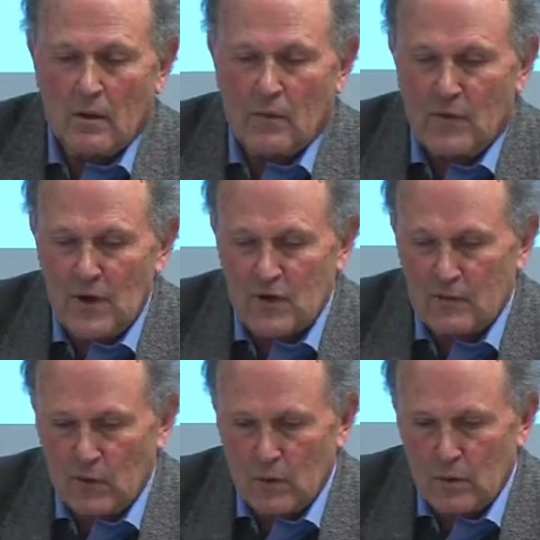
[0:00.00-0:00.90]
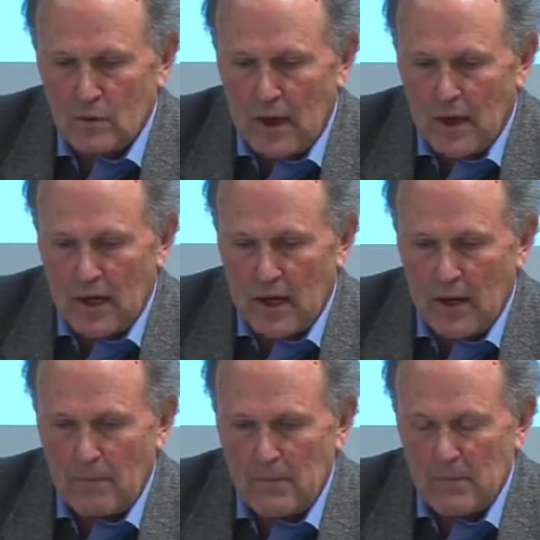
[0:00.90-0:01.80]
First of all,
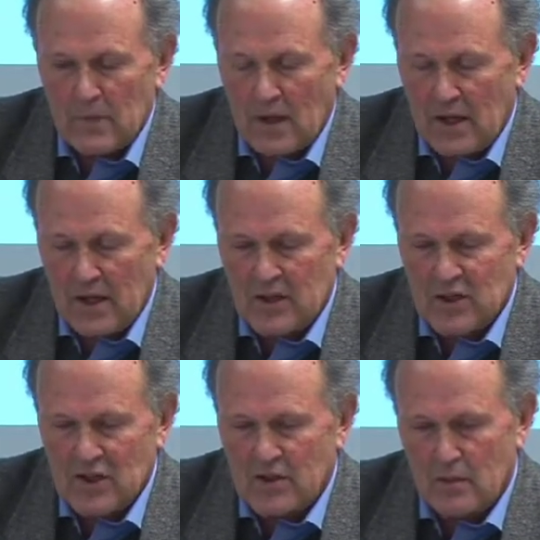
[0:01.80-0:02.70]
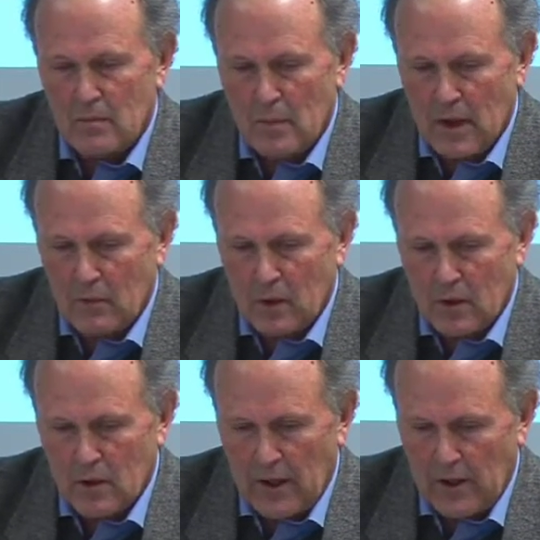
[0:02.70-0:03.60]
a system
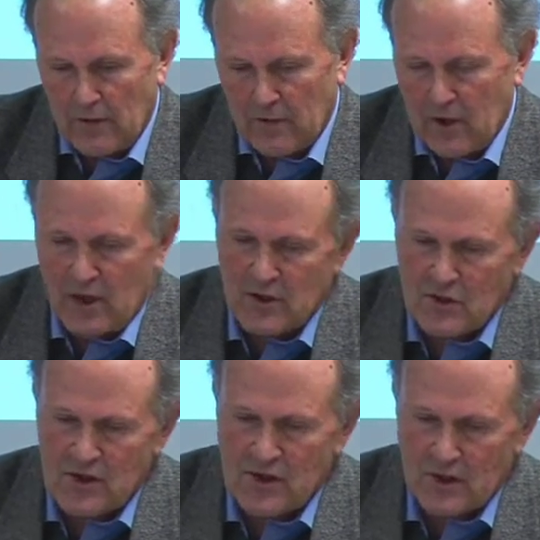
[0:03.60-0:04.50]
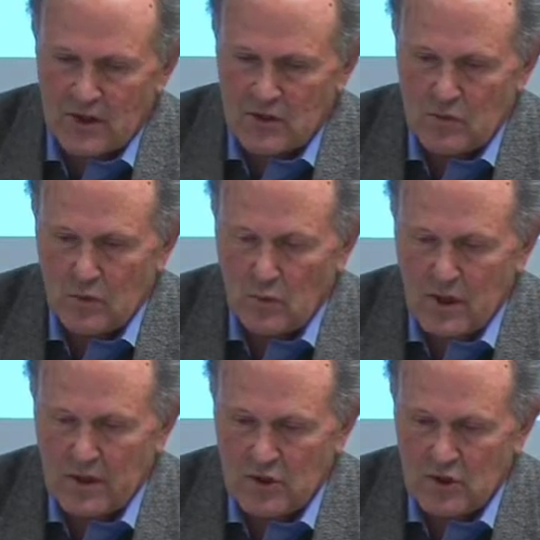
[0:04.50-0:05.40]
will have characteristics
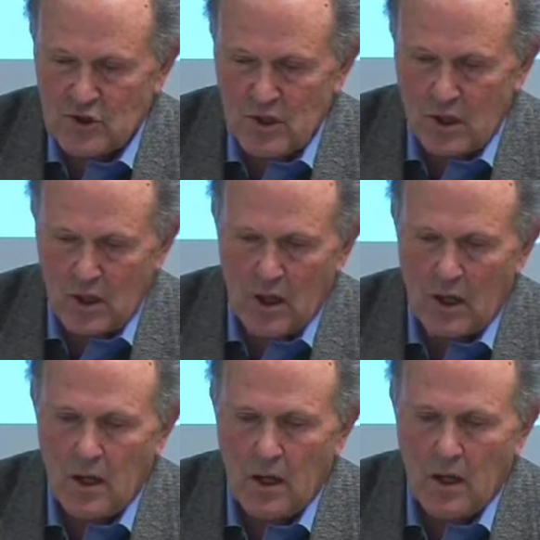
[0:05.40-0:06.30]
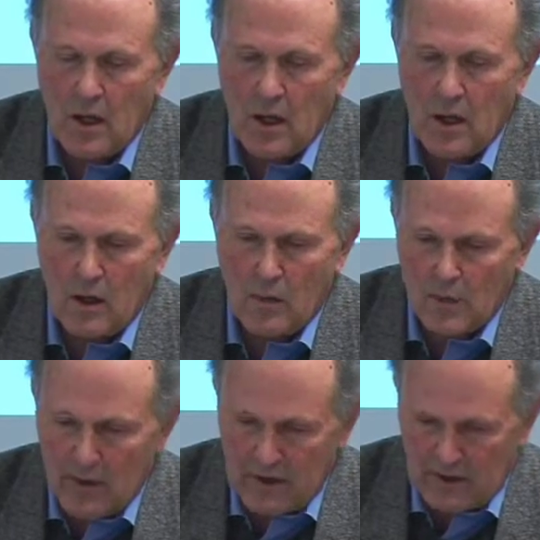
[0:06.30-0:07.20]
which
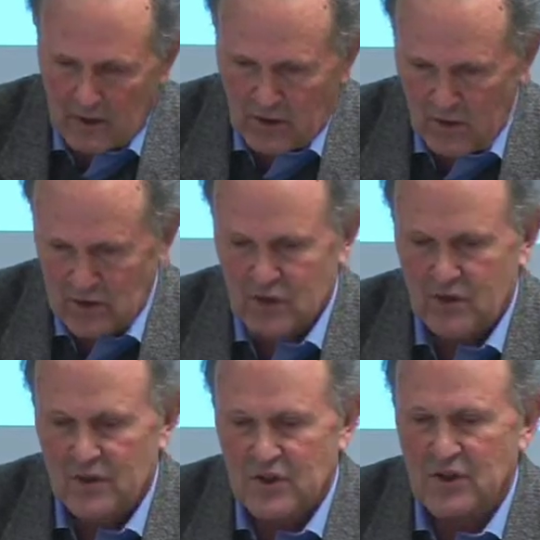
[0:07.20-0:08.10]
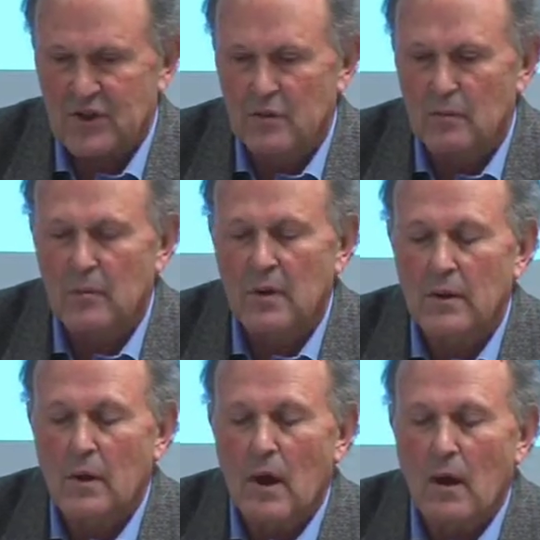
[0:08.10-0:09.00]
operate across the system
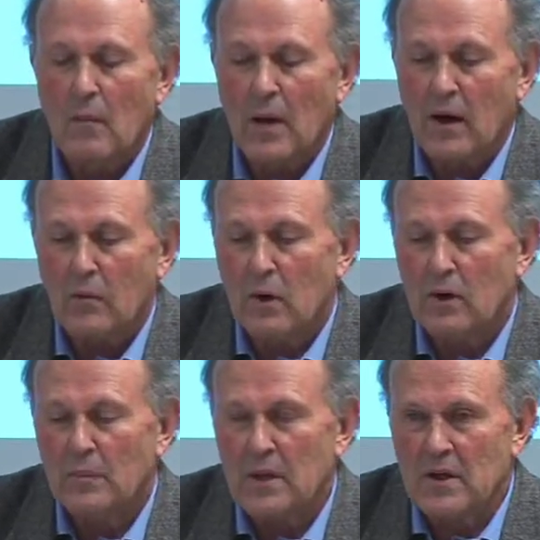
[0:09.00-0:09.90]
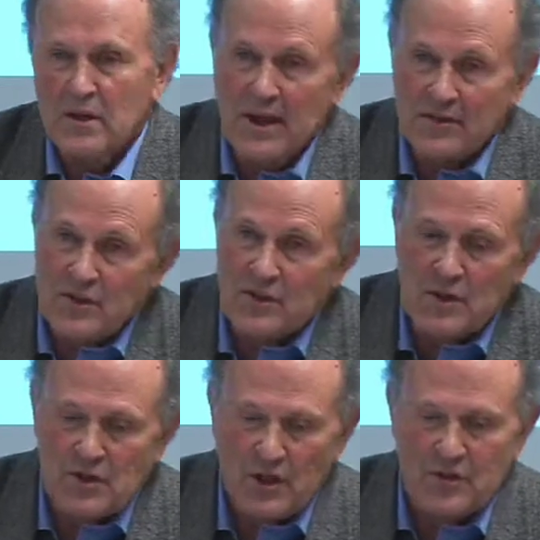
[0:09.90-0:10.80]
but will be connected to
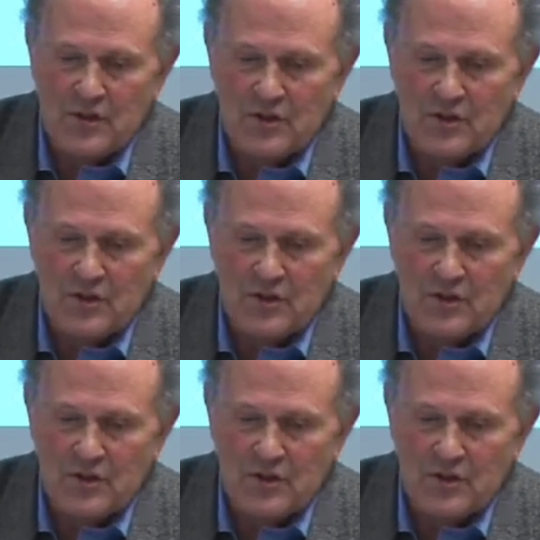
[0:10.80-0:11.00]
each other.